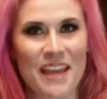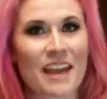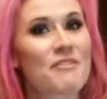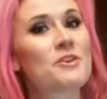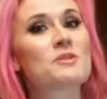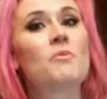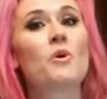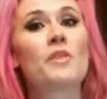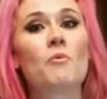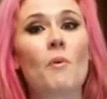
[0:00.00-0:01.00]
If there's
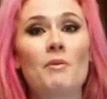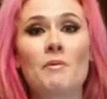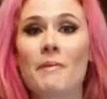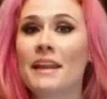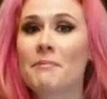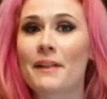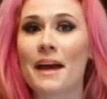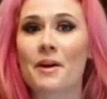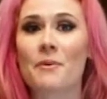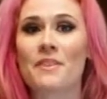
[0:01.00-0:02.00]
more than 1 remaining
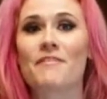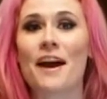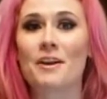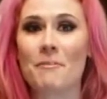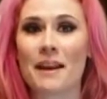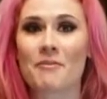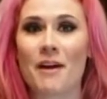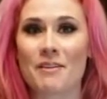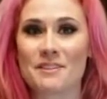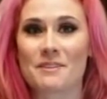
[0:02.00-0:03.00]
player when the final betting
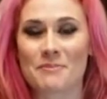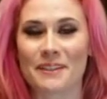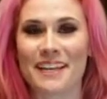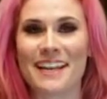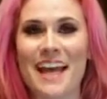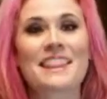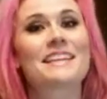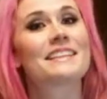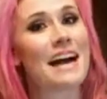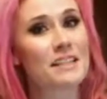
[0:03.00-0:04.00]
round is complete,
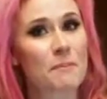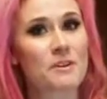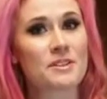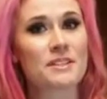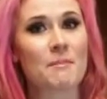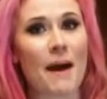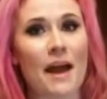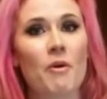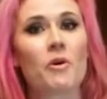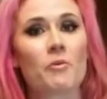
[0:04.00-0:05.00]
the last person to
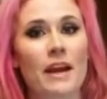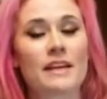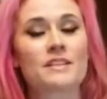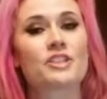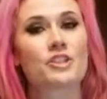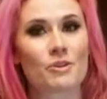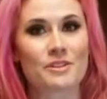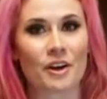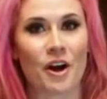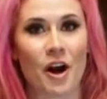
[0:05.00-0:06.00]
bet or raise shows
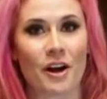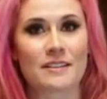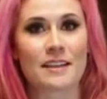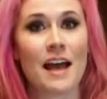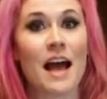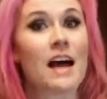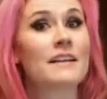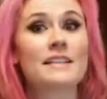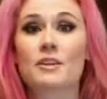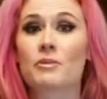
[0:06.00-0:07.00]
their cards.
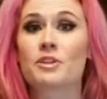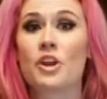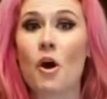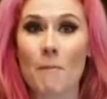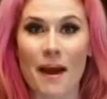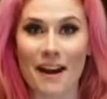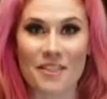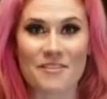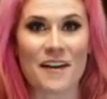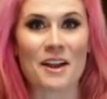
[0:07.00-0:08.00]
Unless there was no bet
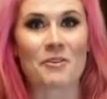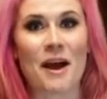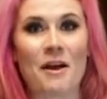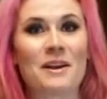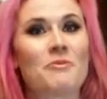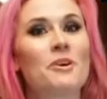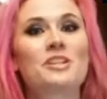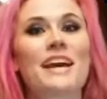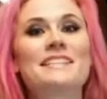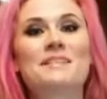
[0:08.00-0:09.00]
on the final round, in
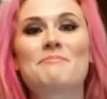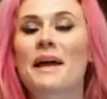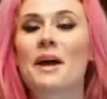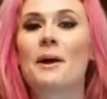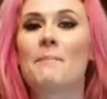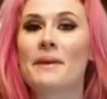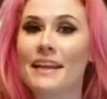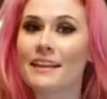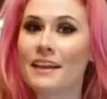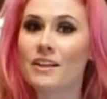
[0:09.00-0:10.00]
which case the player
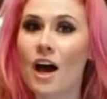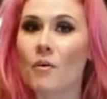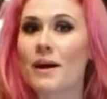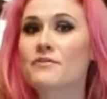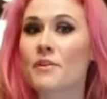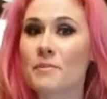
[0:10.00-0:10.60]
immediately clockwise from